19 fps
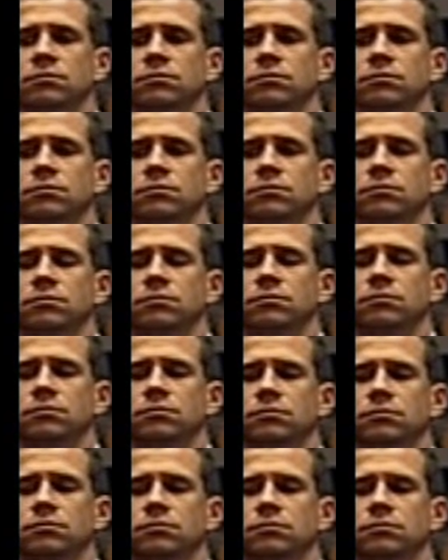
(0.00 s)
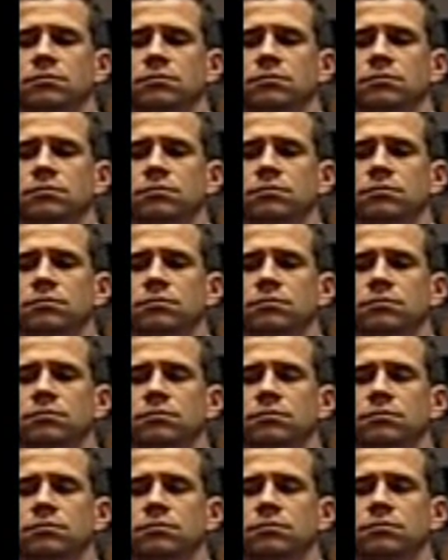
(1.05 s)

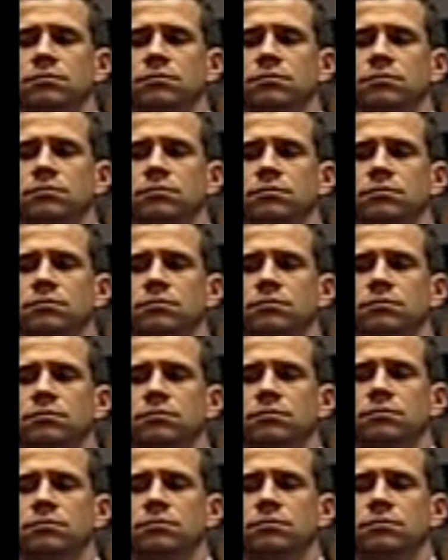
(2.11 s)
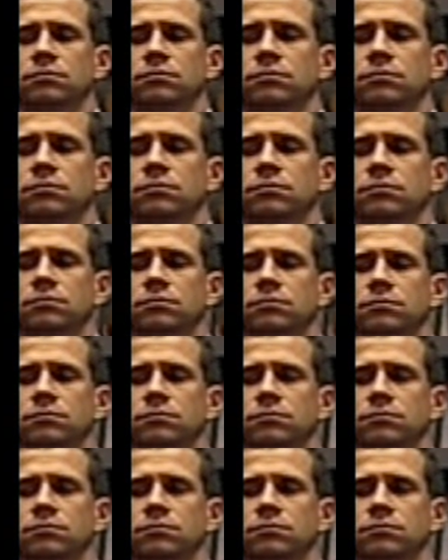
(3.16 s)

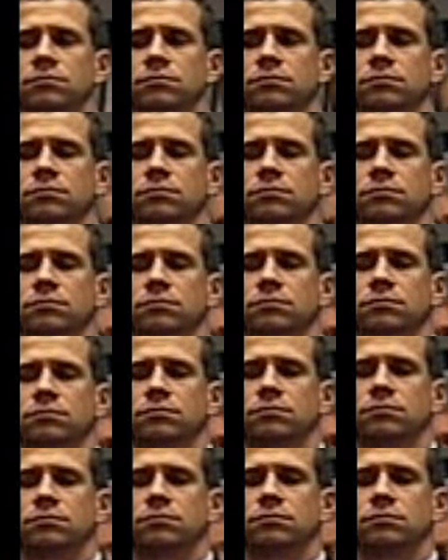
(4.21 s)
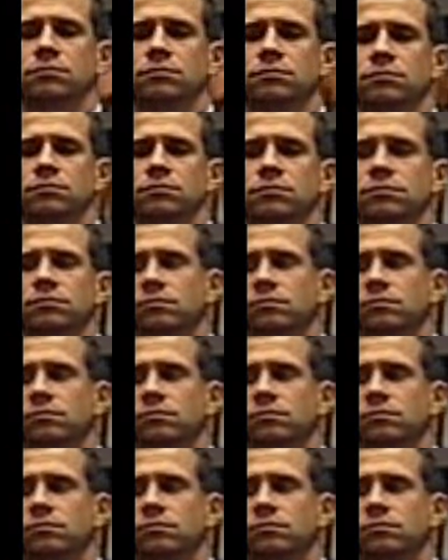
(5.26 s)
[no speech]